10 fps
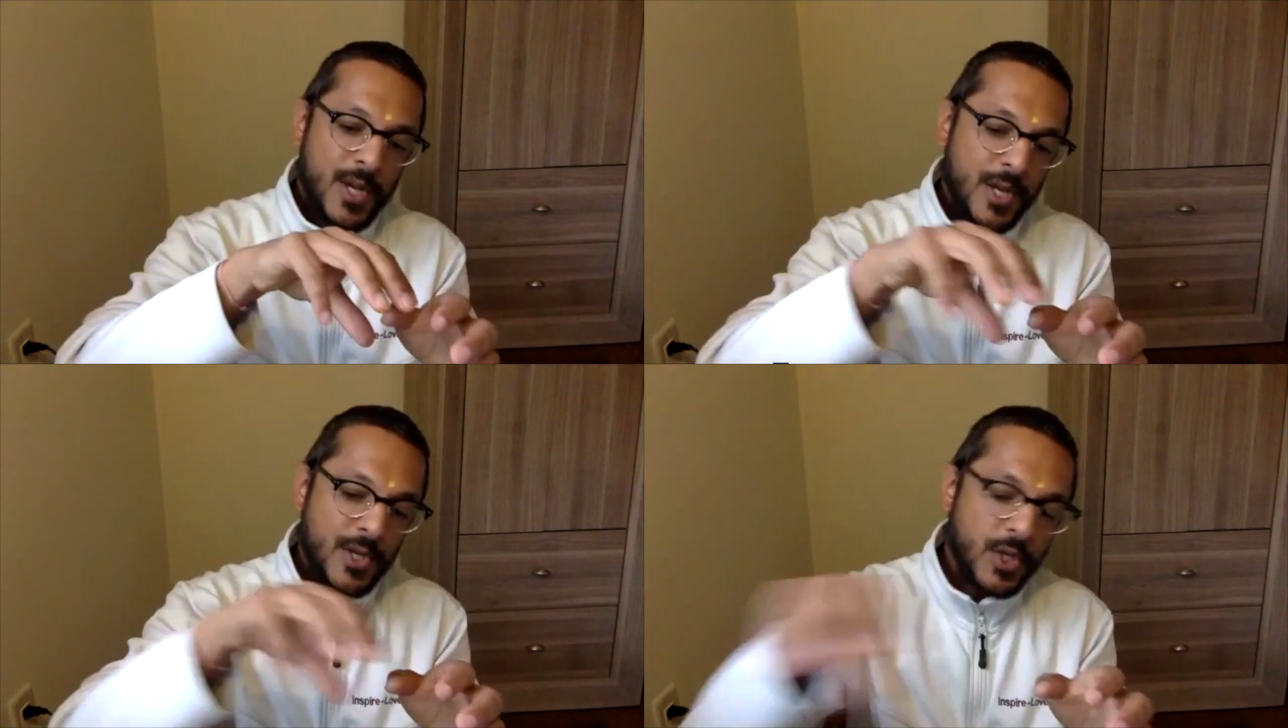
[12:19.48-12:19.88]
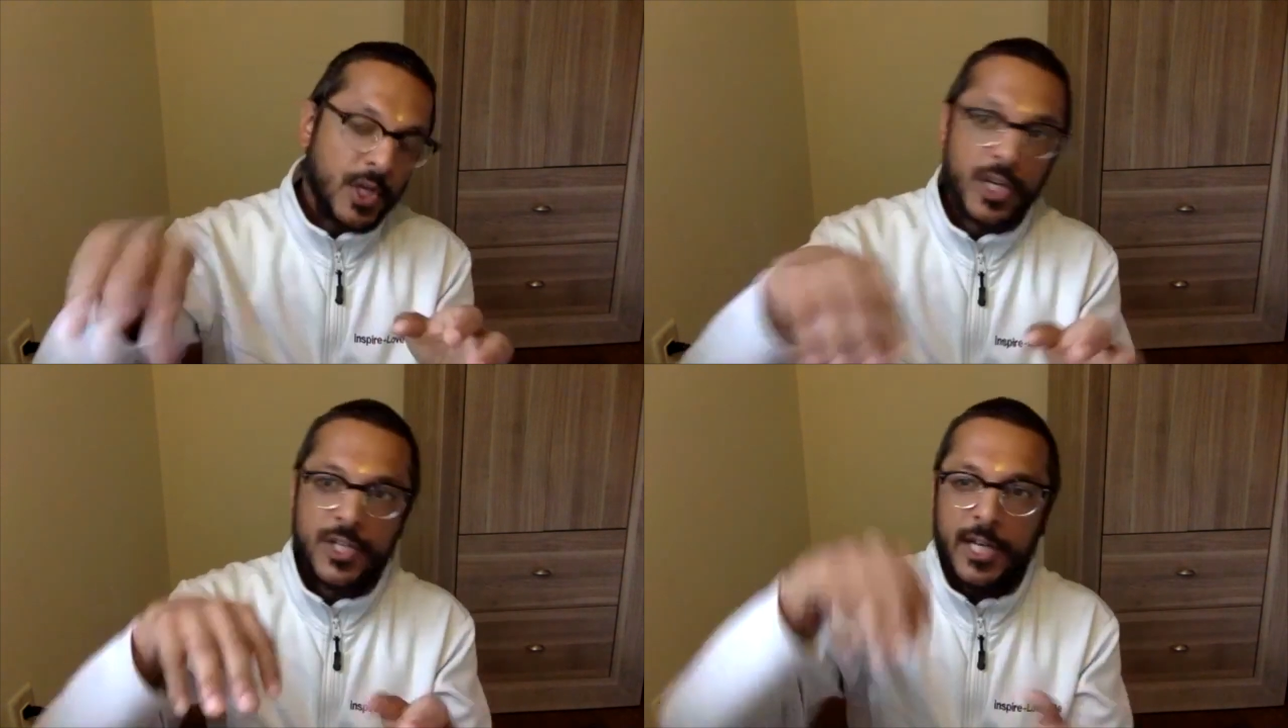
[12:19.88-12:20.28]
Sri
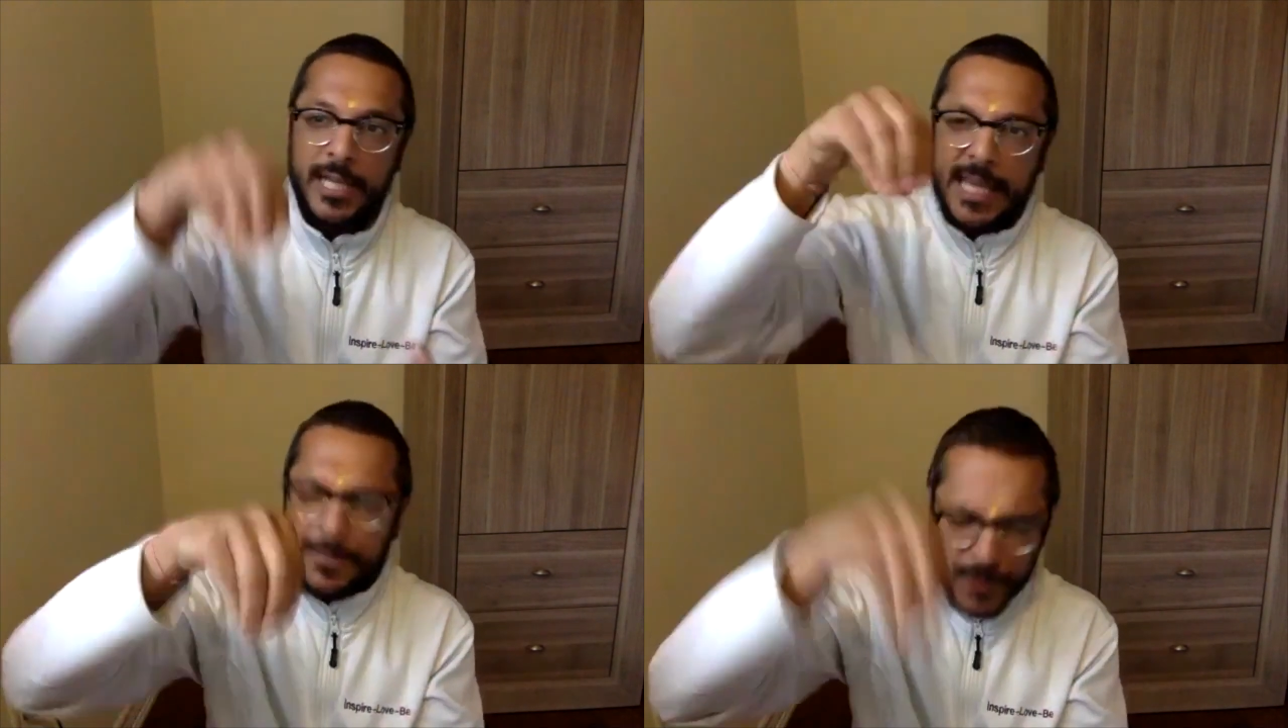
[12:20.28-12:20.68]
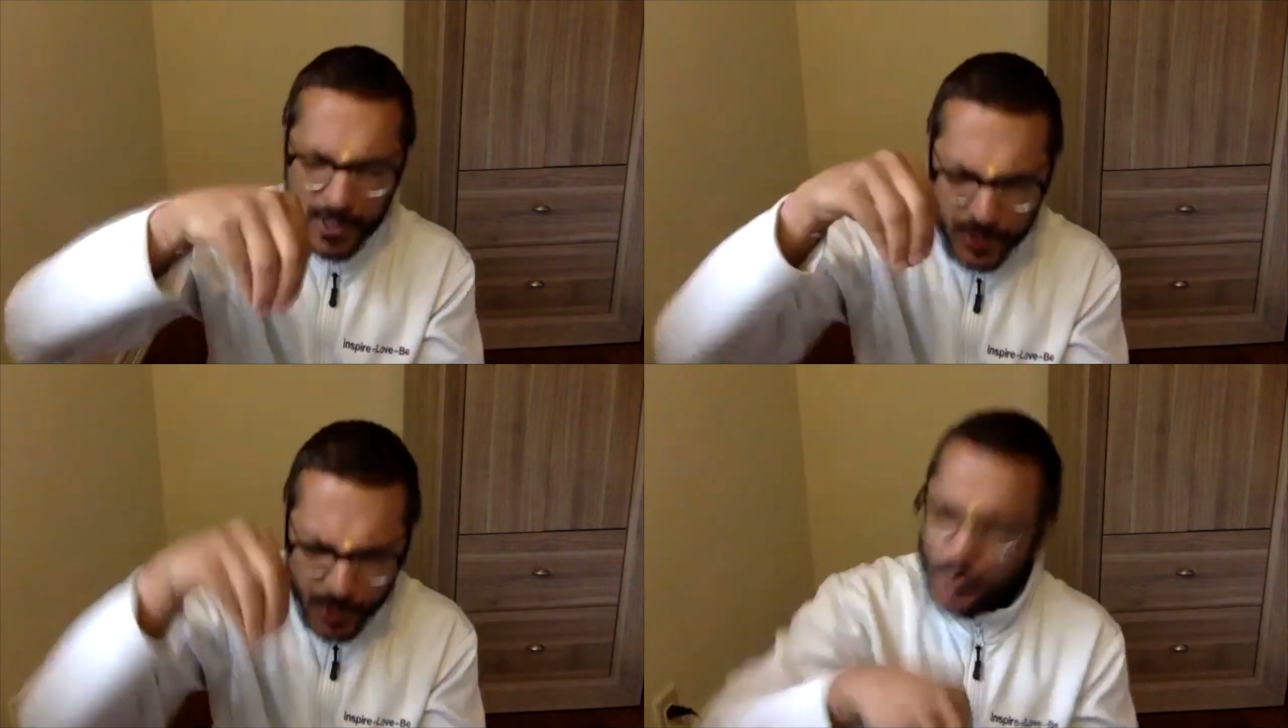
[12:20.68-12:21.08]
Krishna keeps on
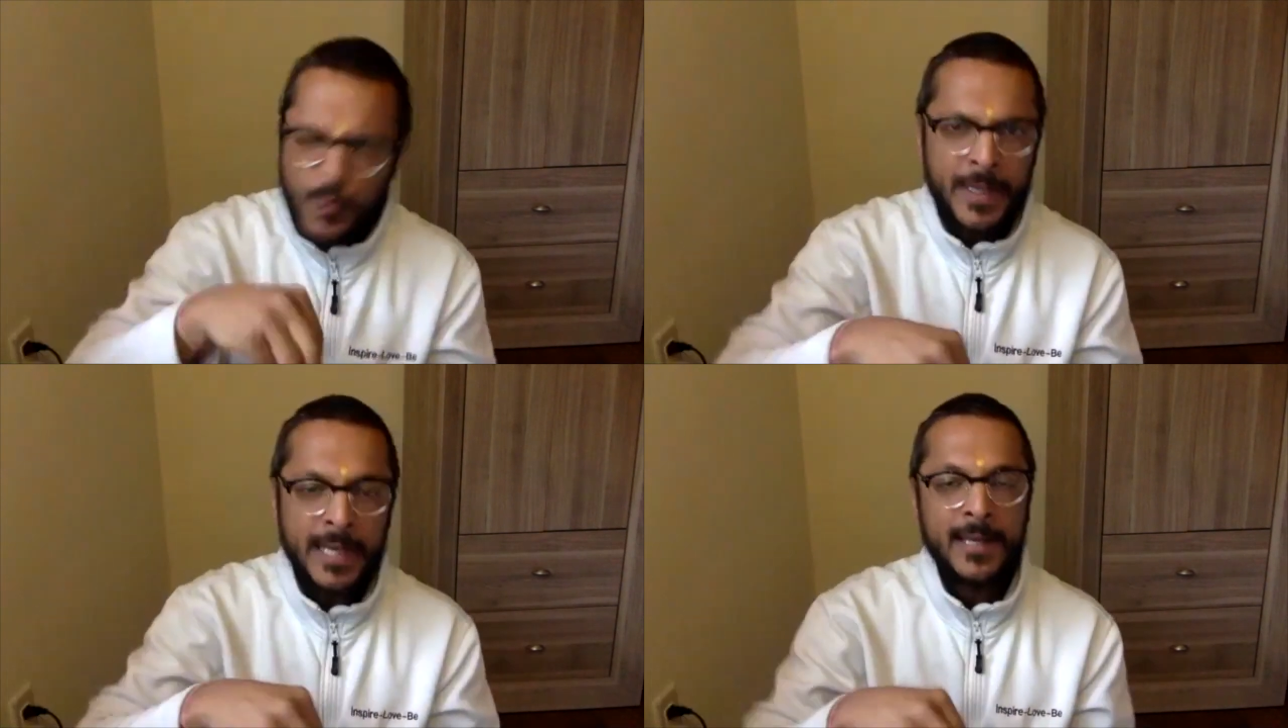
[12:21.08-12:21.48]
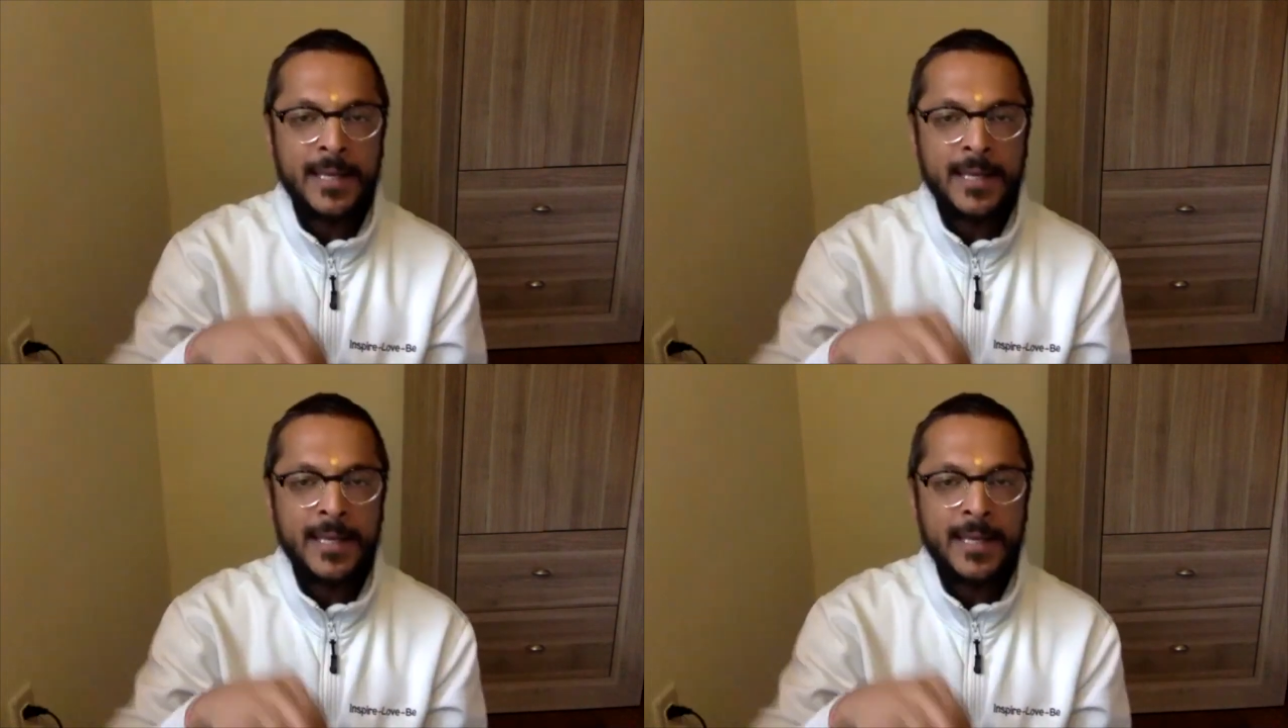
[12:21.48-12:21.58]
zooming